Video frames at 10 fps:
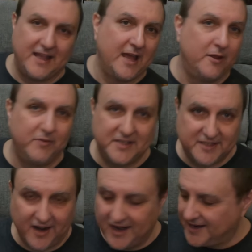and then we
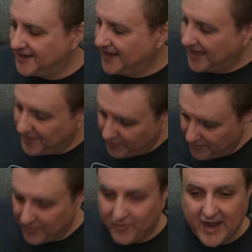start, and then when
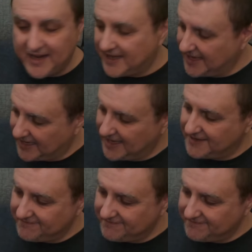we're ready to kick in,